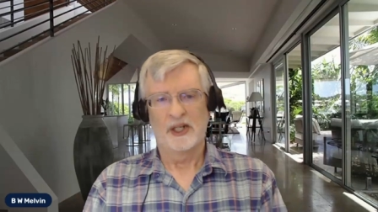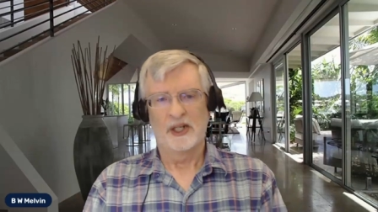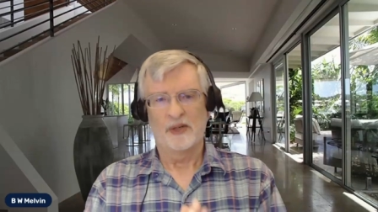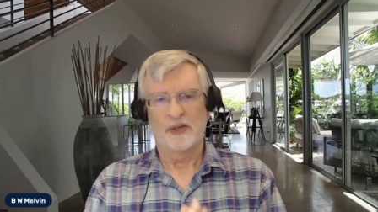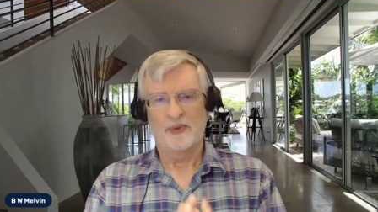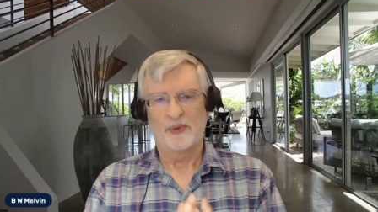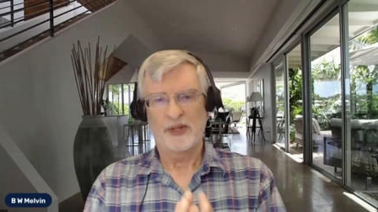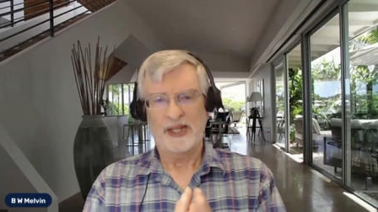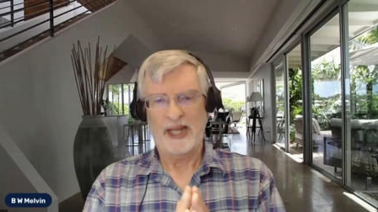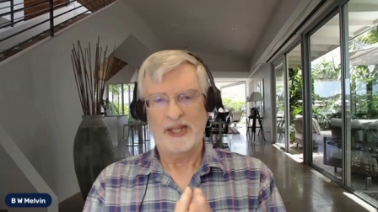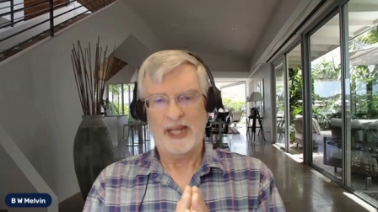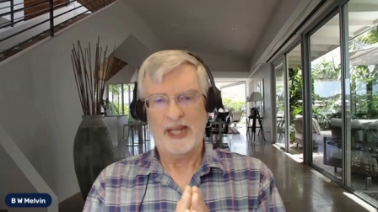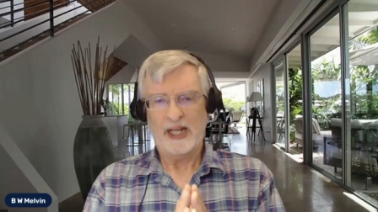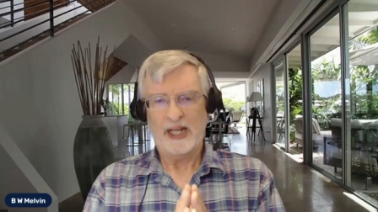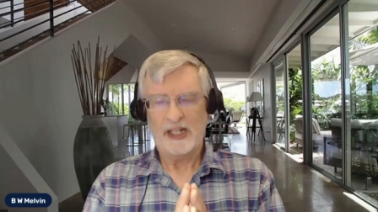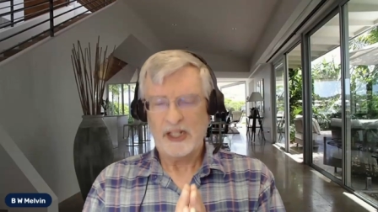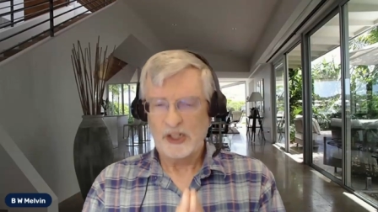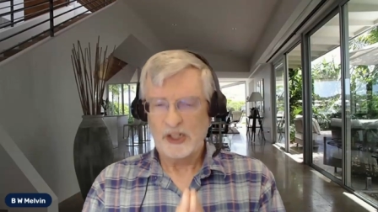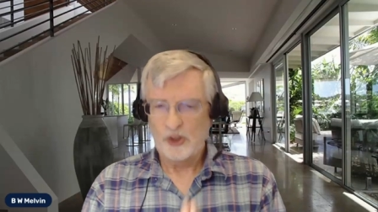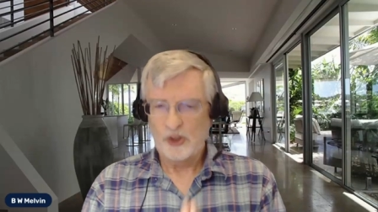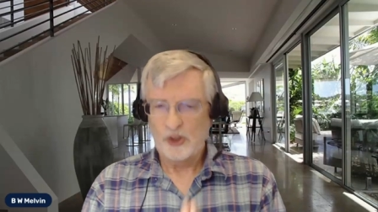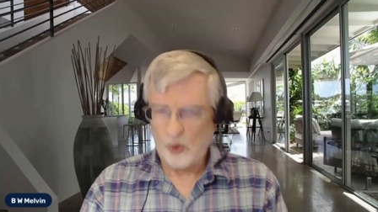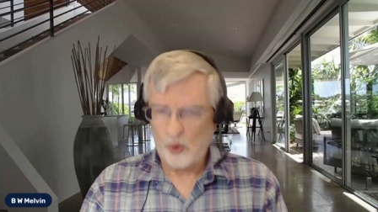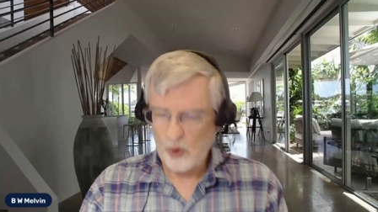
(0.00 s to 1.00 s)
We can't
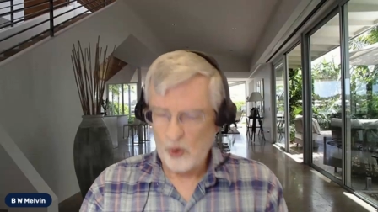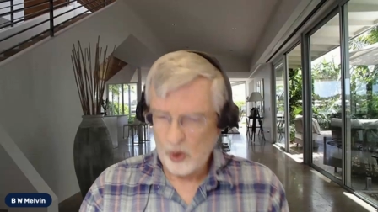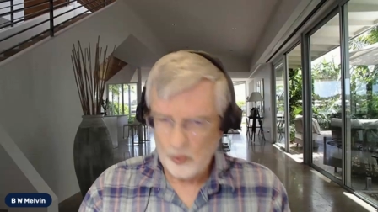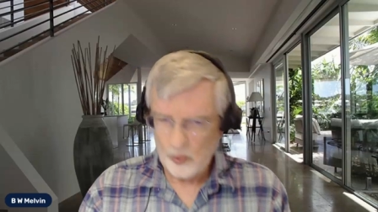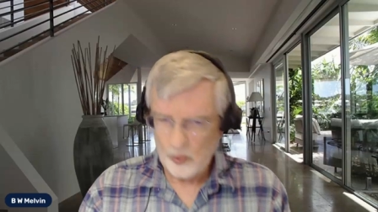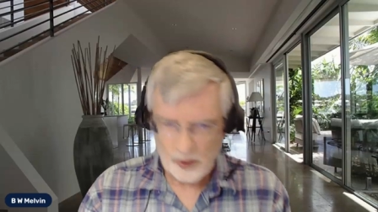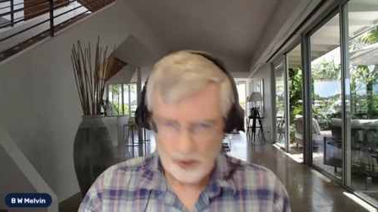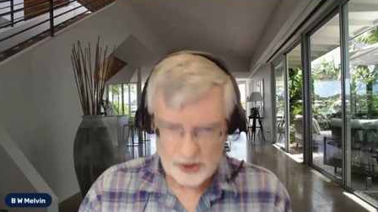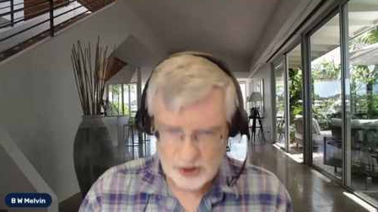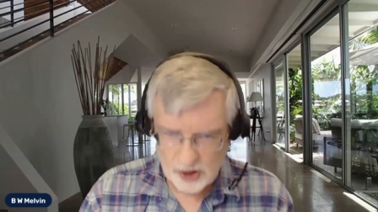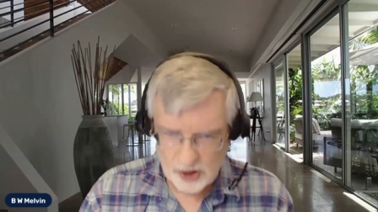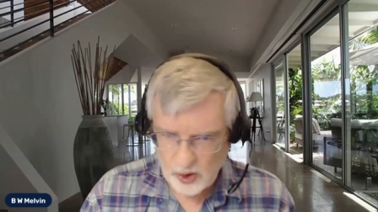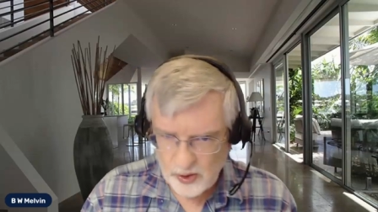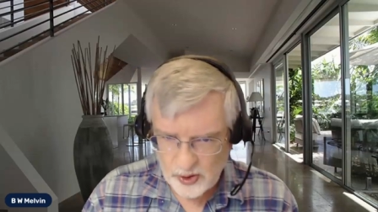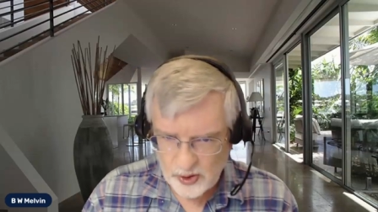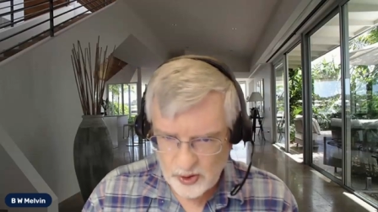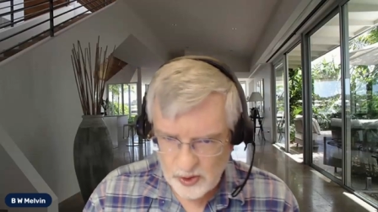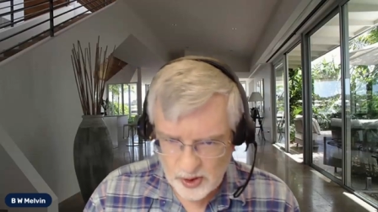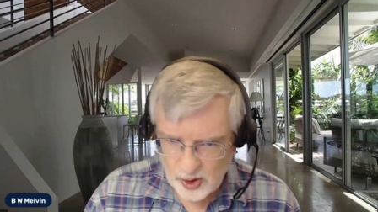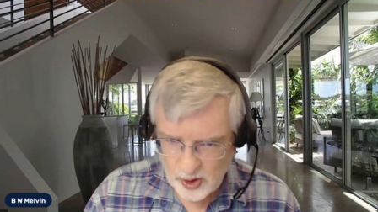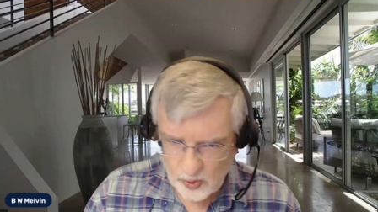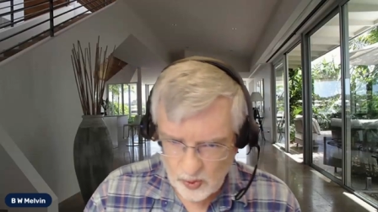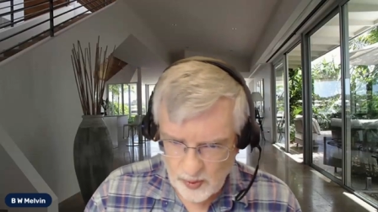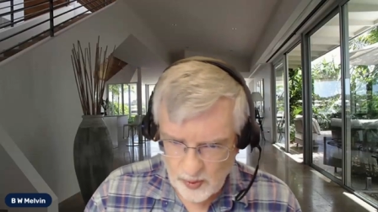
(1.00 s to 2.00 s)
ignore what's going
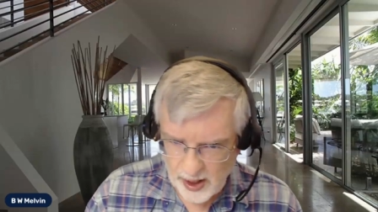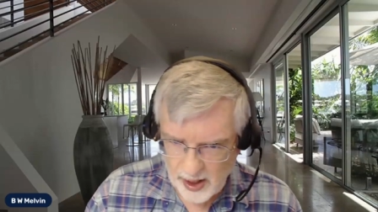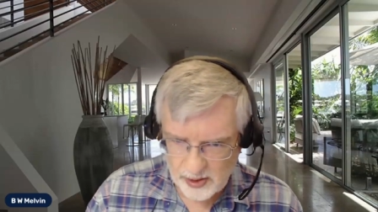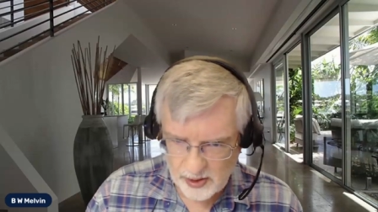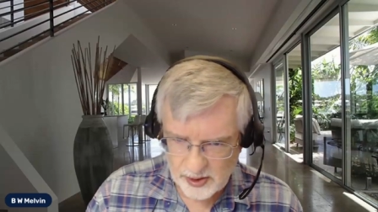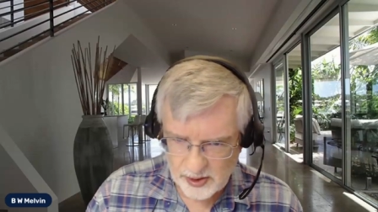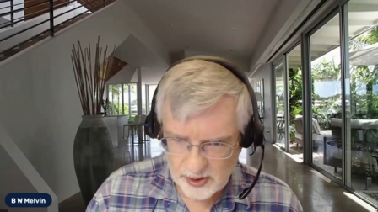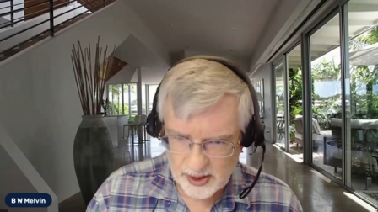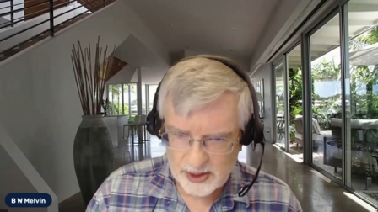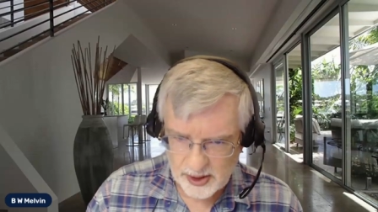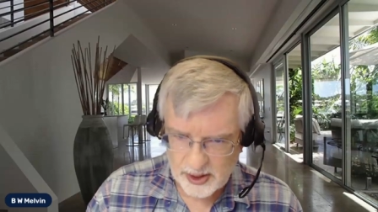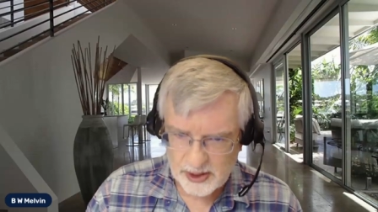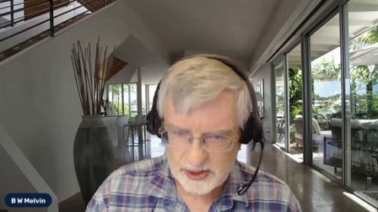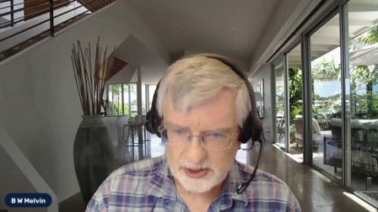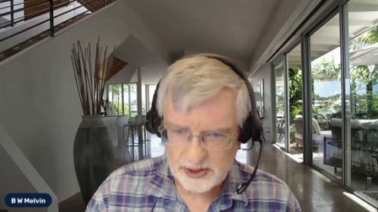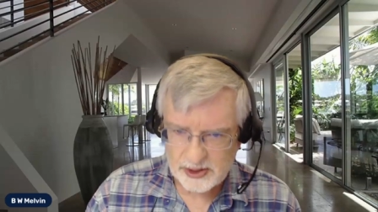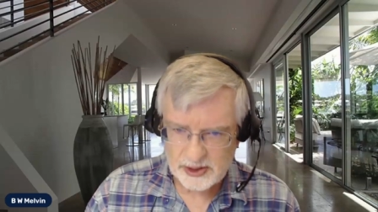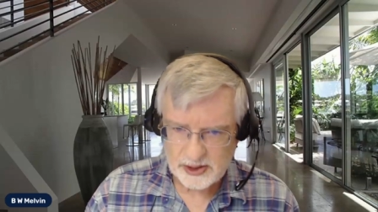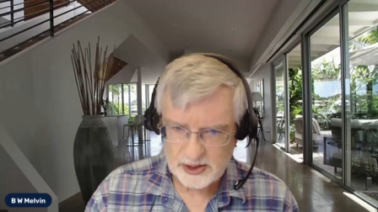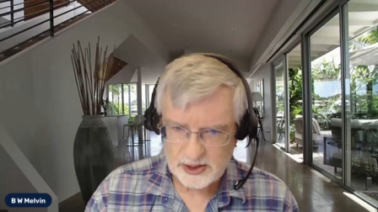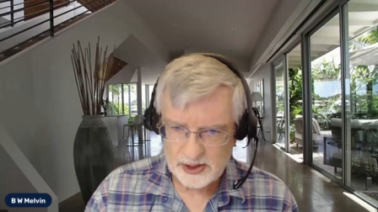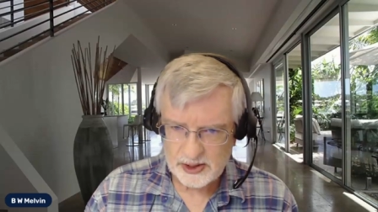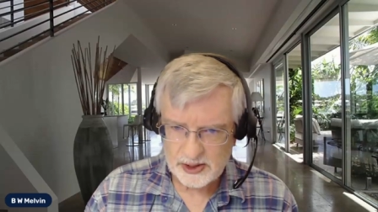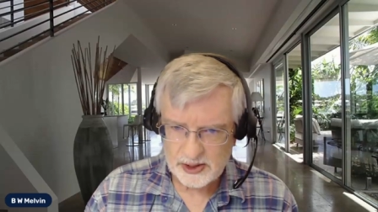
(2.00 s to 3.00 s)
on around us.